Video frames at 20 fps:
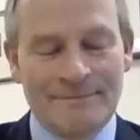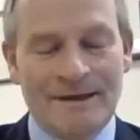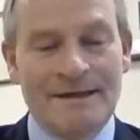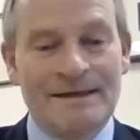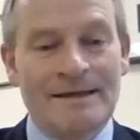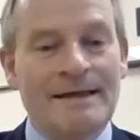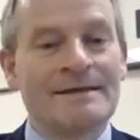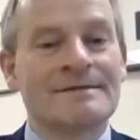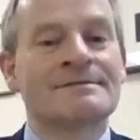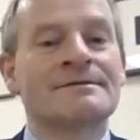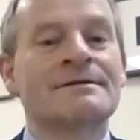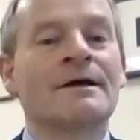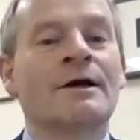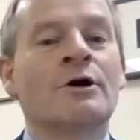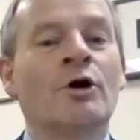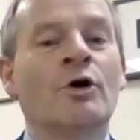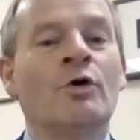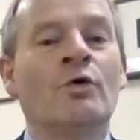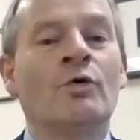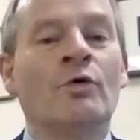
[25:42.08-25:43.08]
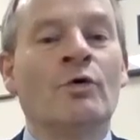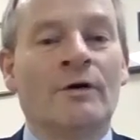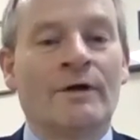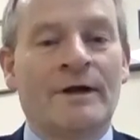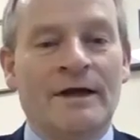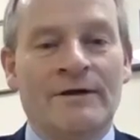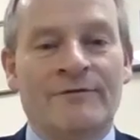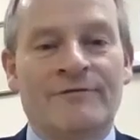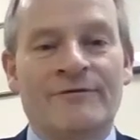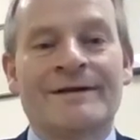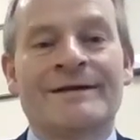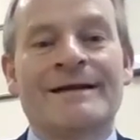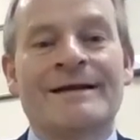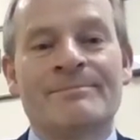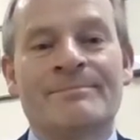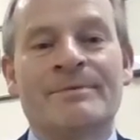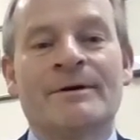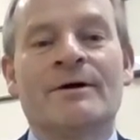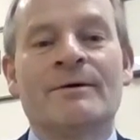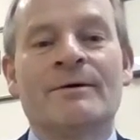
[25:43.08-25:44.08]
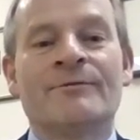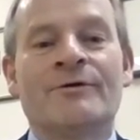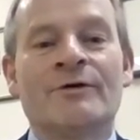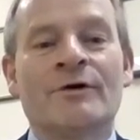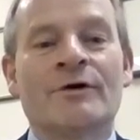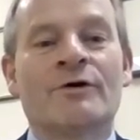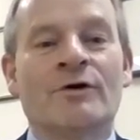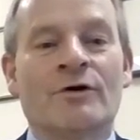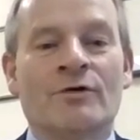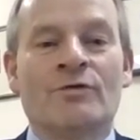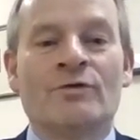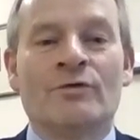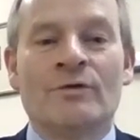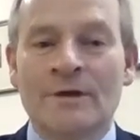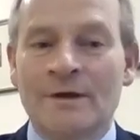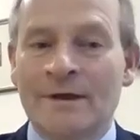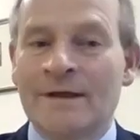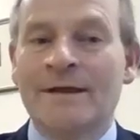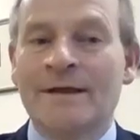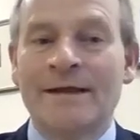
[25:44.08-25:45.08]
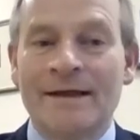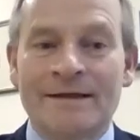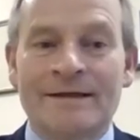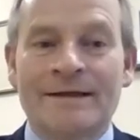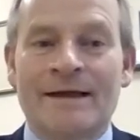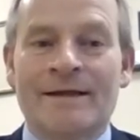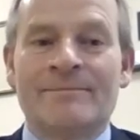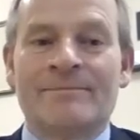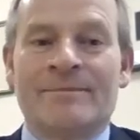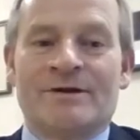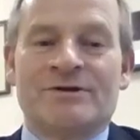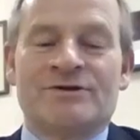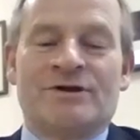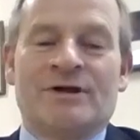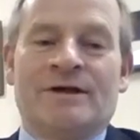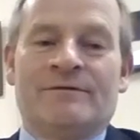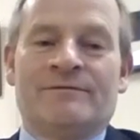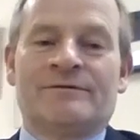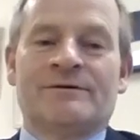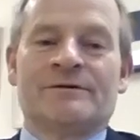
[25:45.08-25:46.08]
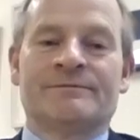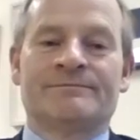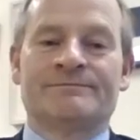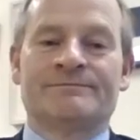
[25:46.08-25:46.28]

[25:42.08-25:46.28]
it's the goal. If that becomes your goal, it can be achieved.